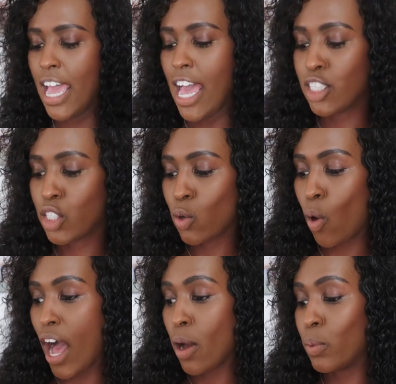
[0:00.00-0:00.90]
And
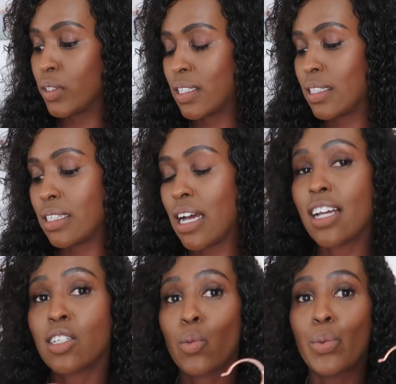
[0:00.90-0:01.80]
so I will start